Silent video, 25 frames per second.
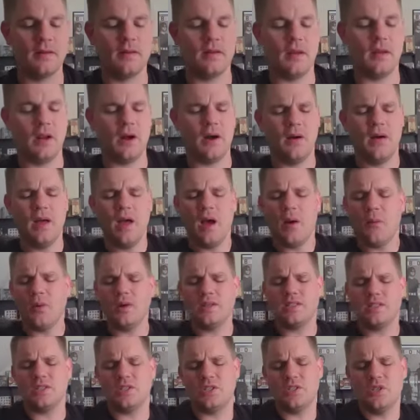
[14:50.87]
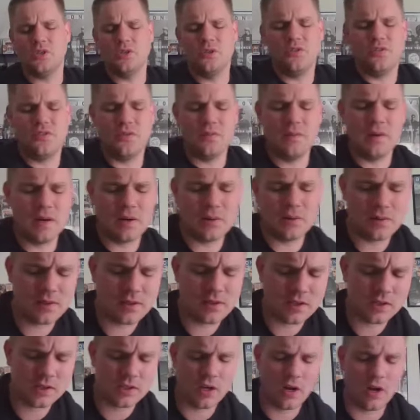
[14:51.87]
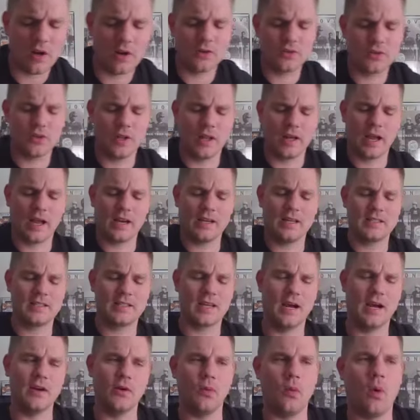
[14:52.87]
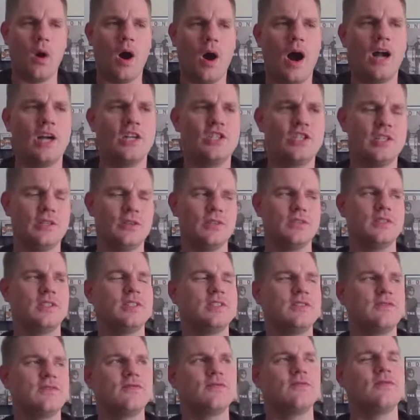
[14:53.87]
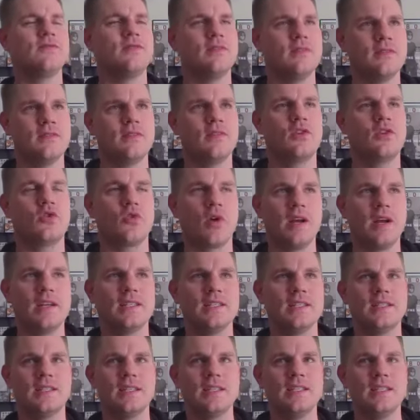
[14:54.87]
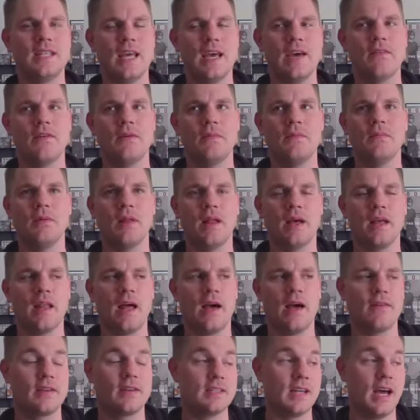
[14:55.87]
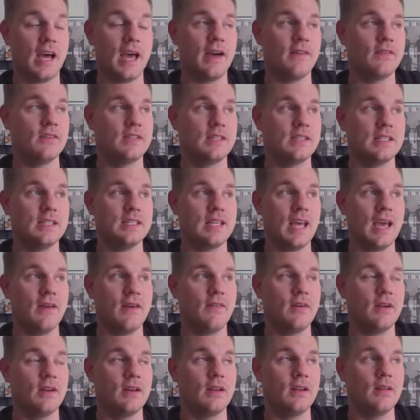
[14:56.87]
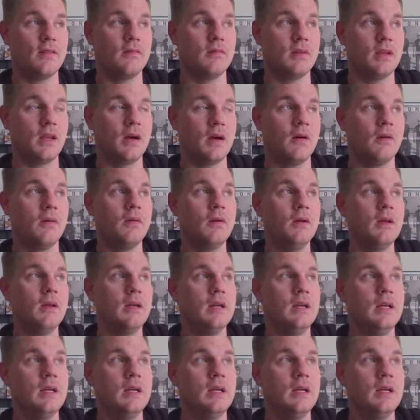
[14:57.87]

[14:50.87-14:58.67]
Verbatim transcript: you know wasn't too familiar with the song so like i just kind of watched and it was just great to see david play live because i haven't seen david you know